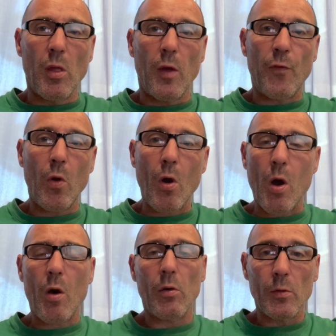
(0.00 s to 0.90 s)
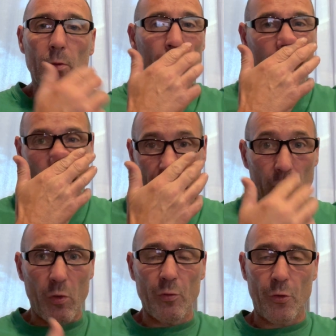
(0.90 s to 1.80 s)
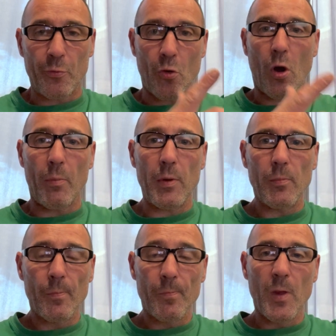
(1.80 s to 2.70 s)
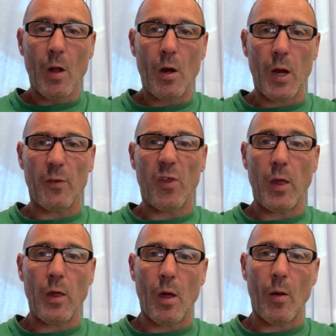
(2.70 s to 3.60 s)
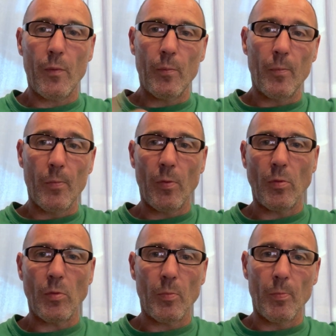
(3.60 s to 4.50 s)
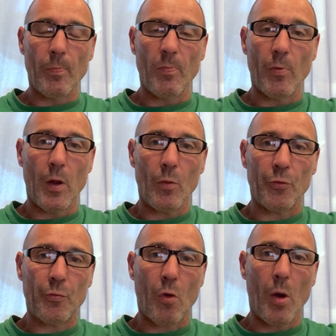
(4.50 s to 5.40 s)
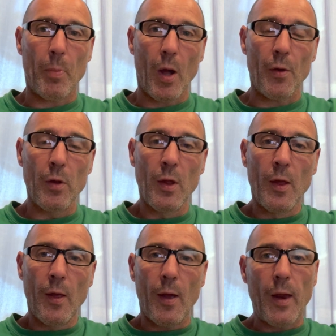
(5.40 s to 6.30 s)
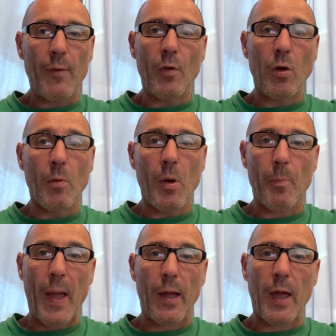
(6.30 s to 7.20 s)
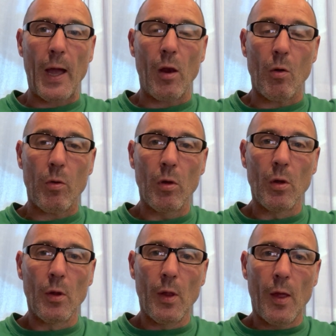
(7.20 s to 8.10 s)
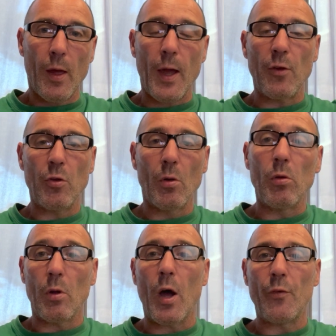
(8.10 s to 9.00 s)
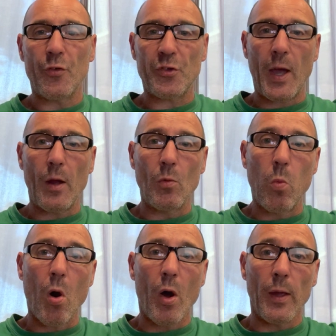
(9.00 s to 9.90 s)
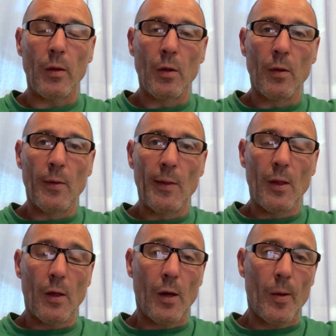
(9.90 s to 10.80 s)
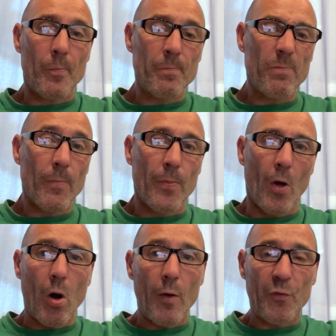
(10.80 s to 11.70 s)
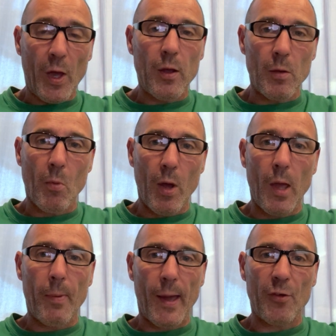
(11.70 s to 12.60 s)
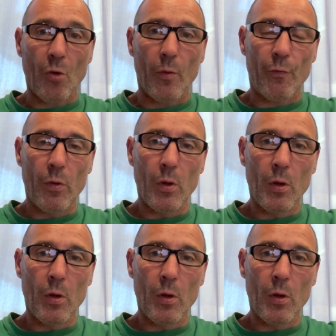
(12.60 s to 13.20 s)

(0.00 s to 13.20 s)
If you are considering subscribing, click the little subscribe button and have a look at my back catalogue, and you'll understand why that I've taken my airbags off.